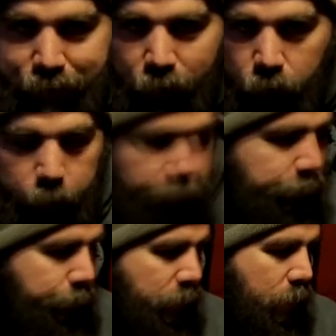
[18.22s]
see her a little bit.
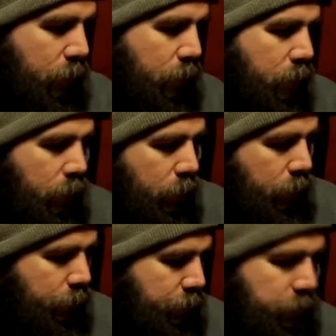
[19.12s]

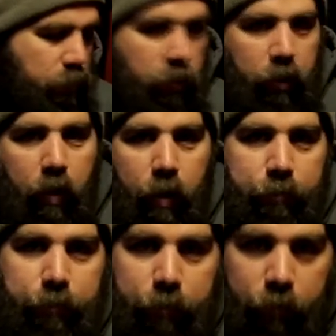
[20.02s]
Starting
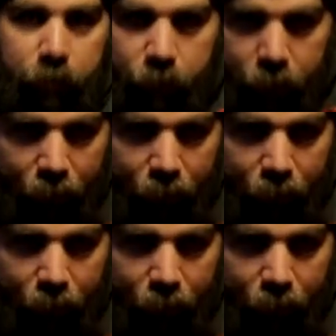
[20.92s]
off